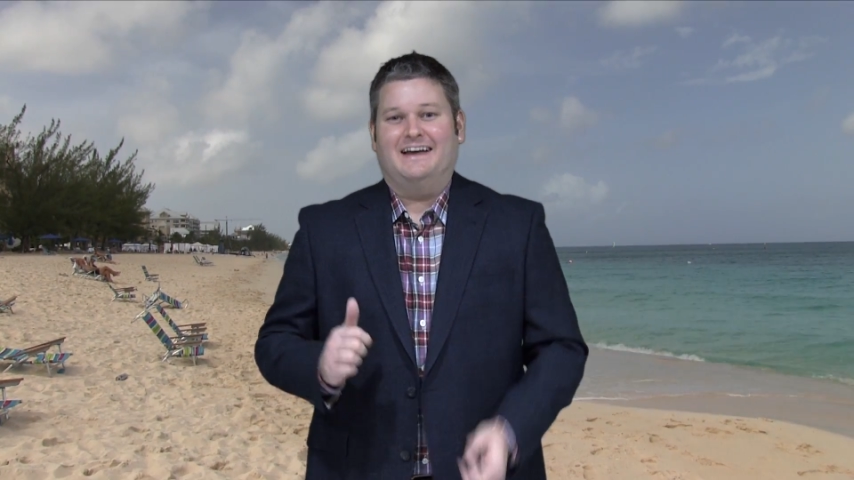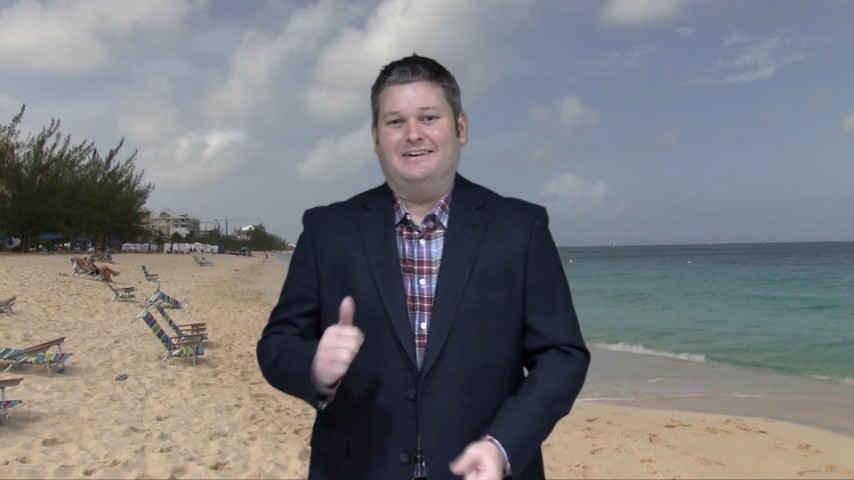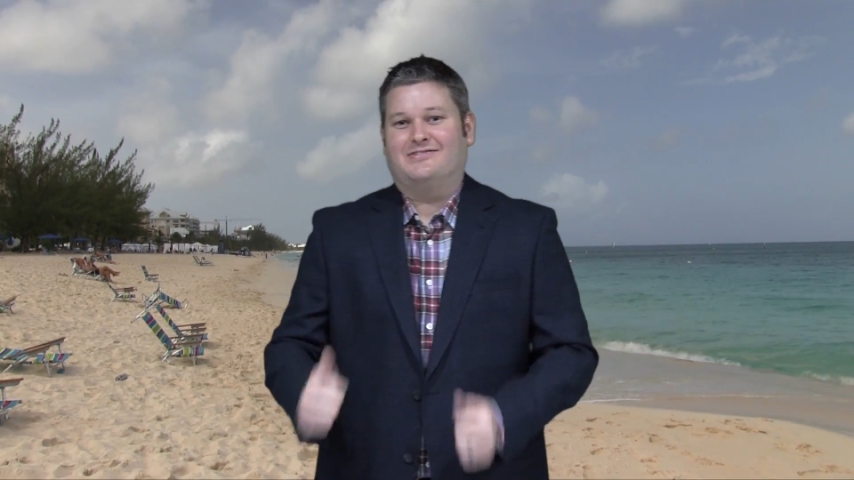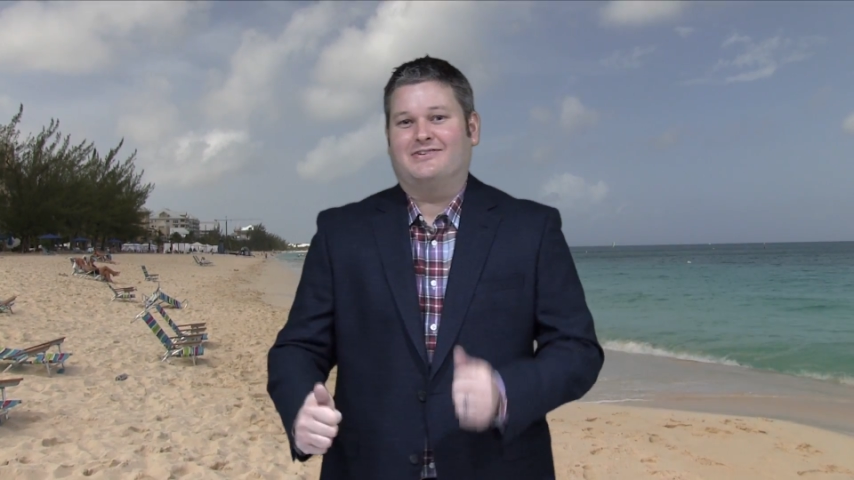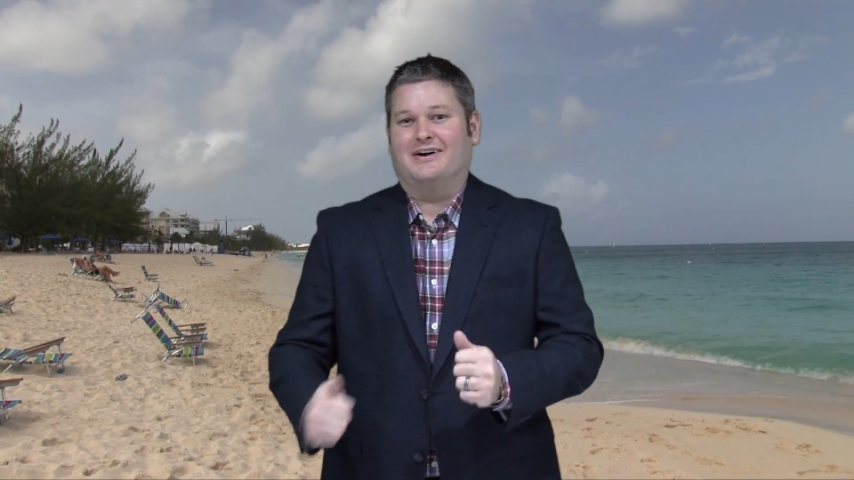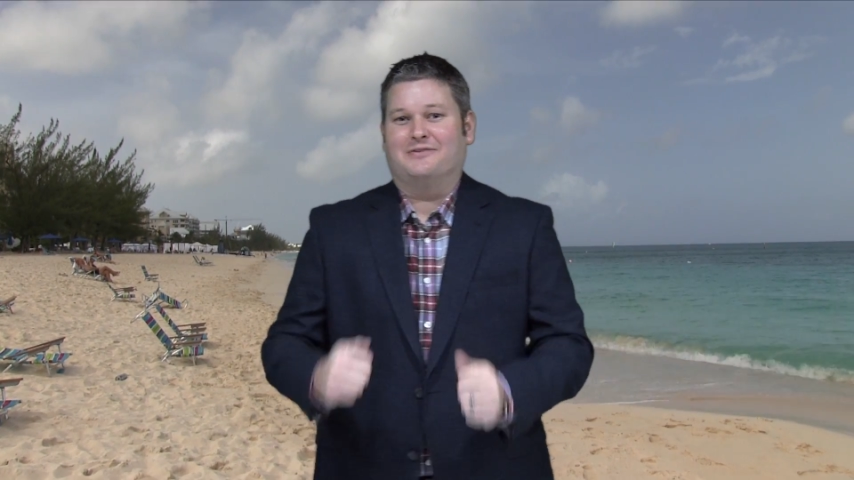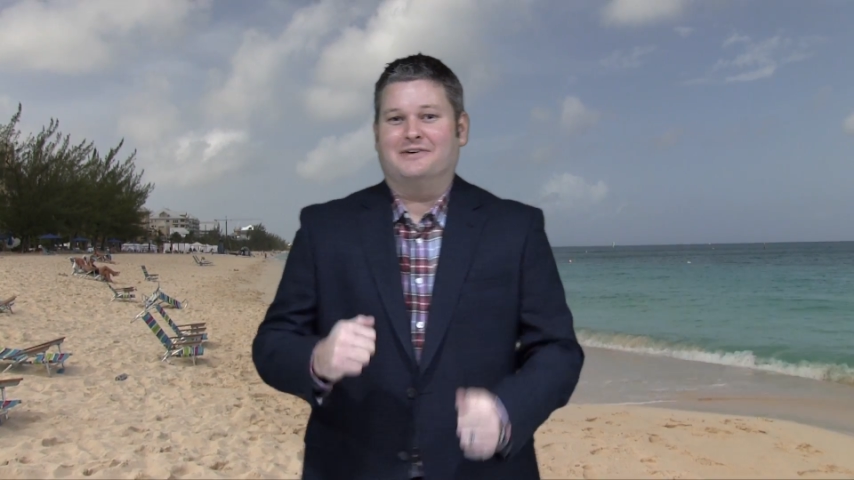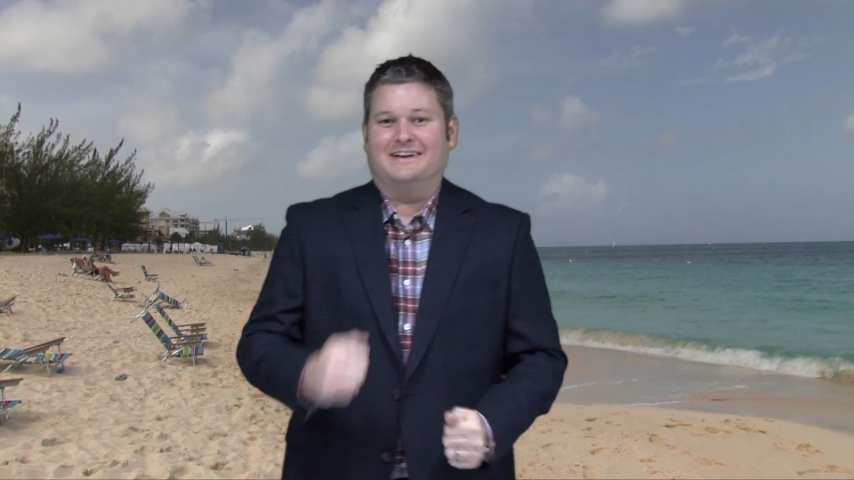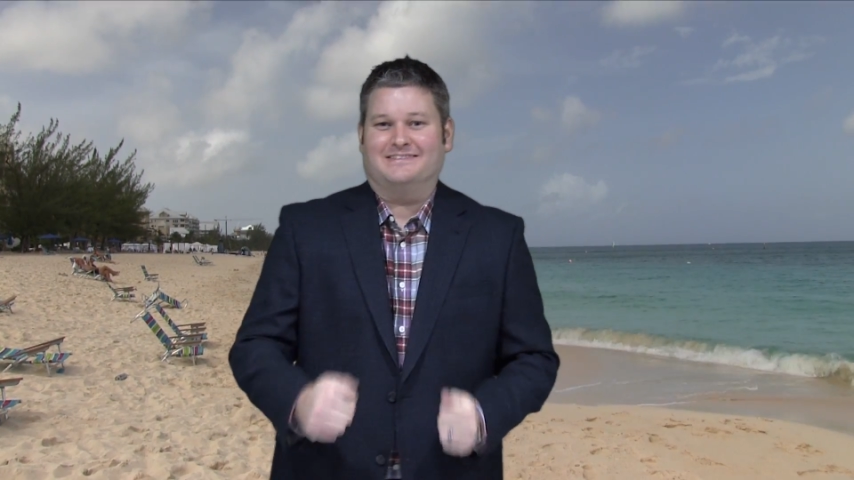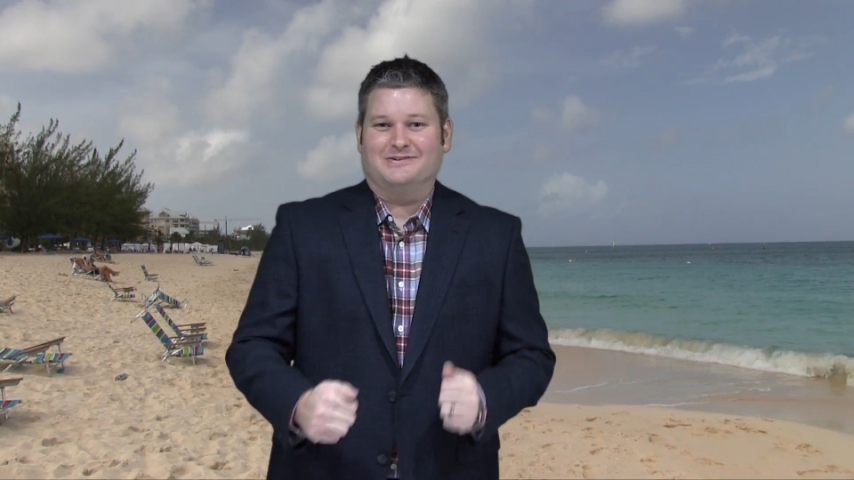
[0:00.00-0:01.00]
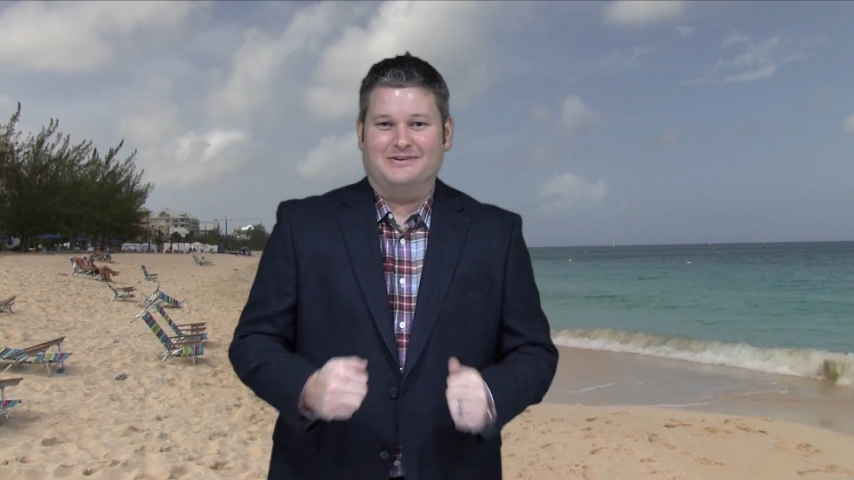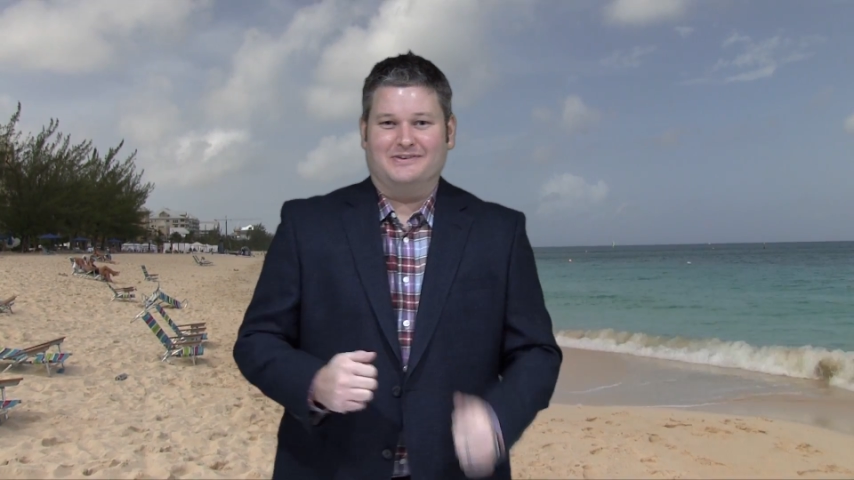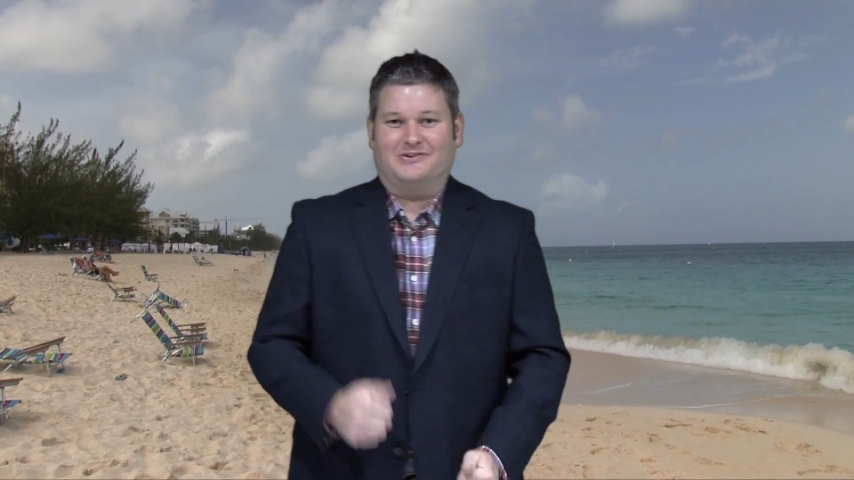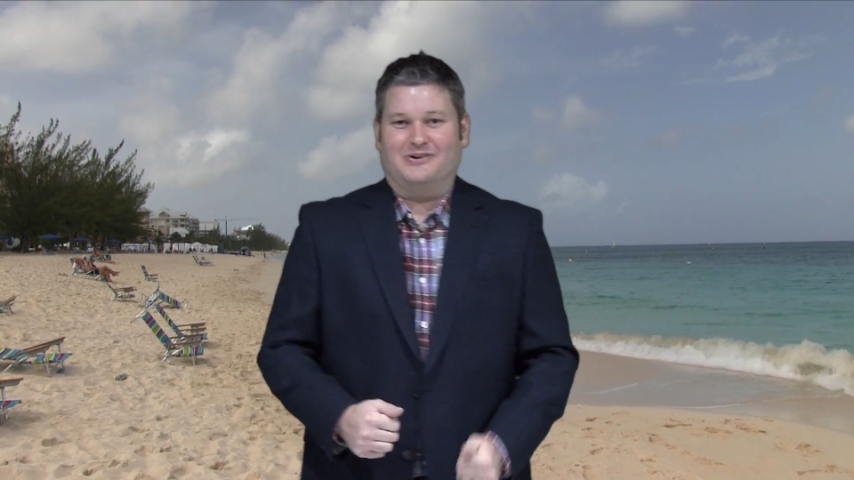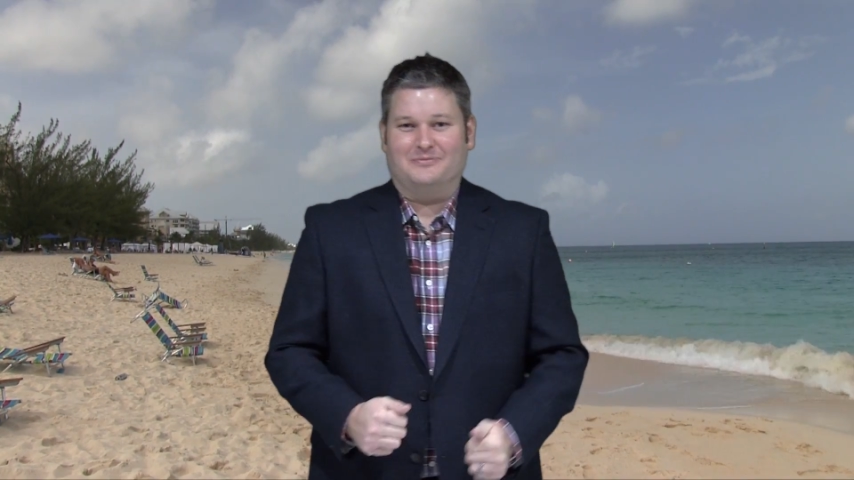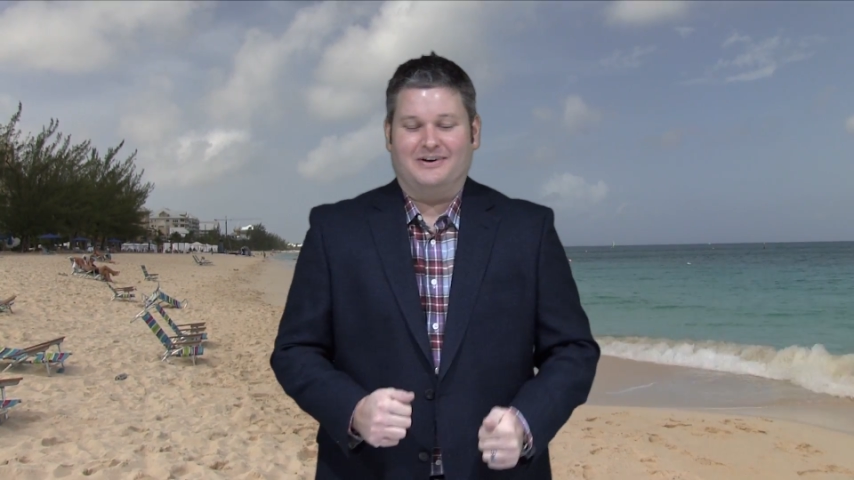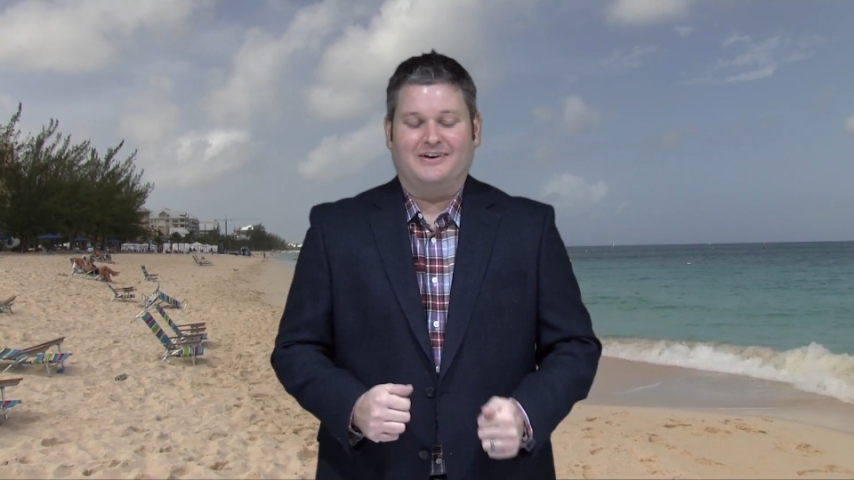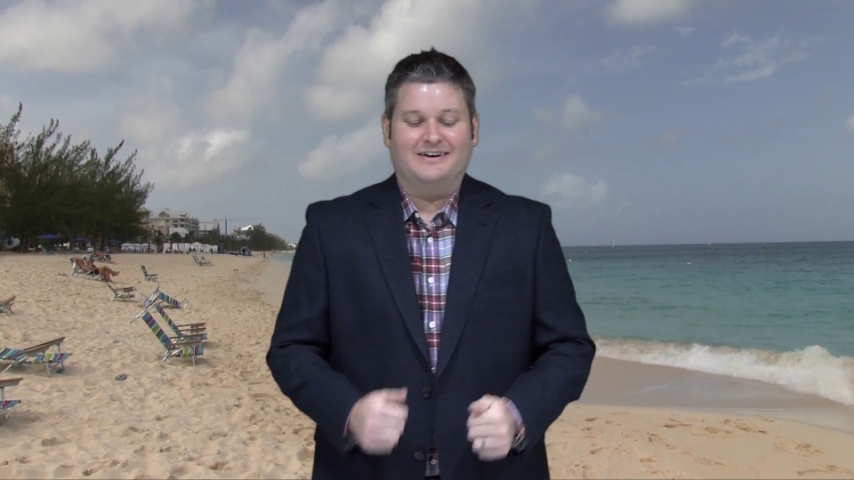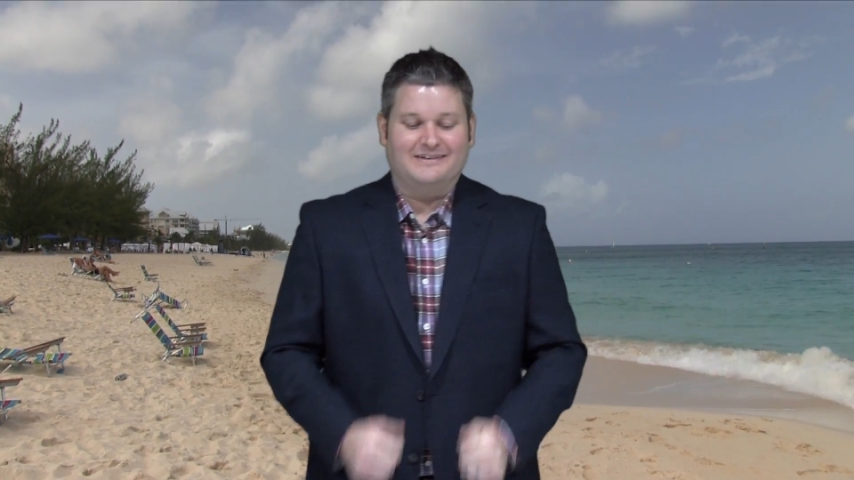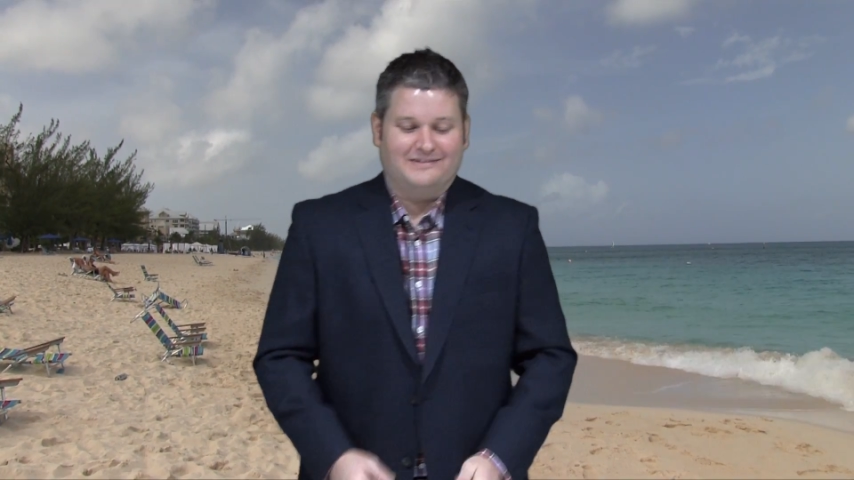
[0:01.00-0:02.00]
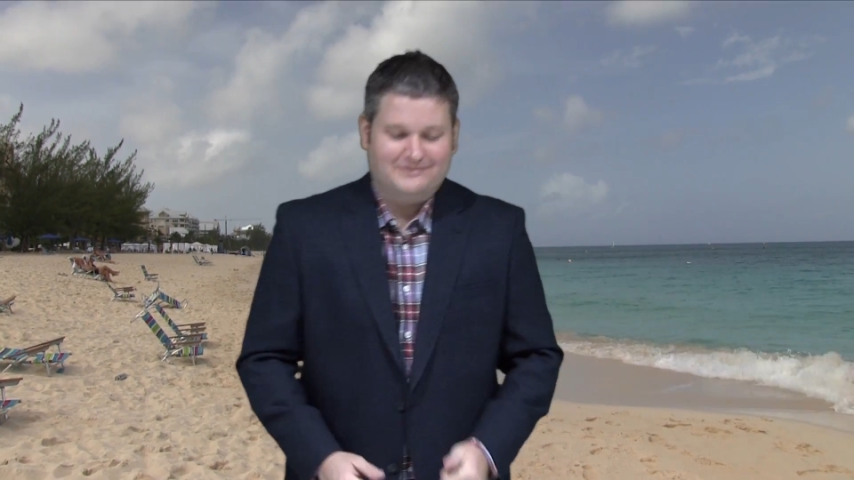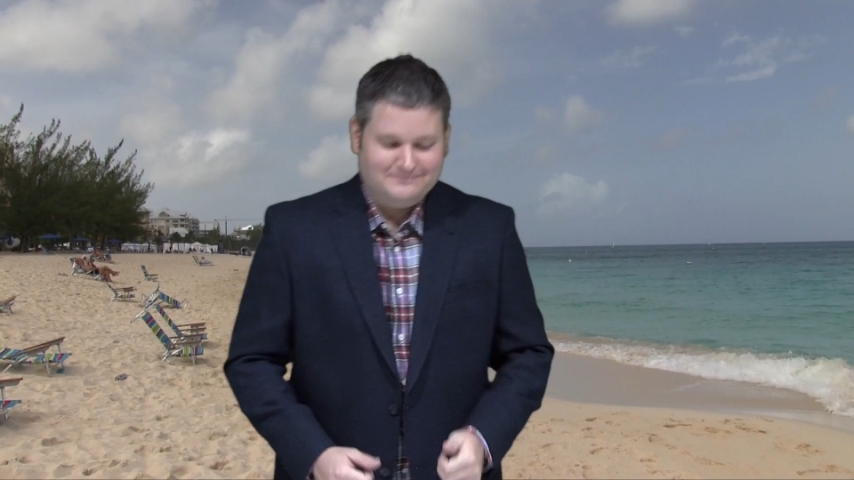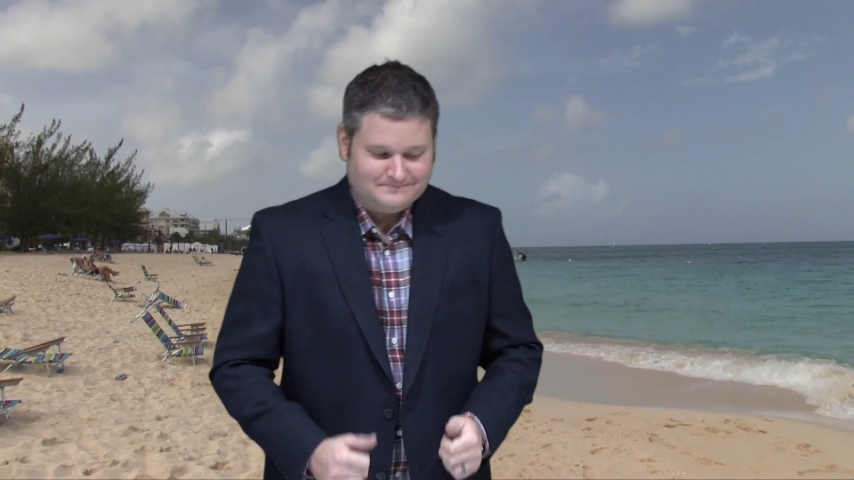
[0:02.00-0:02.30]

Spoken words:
and you started running through those armed guards,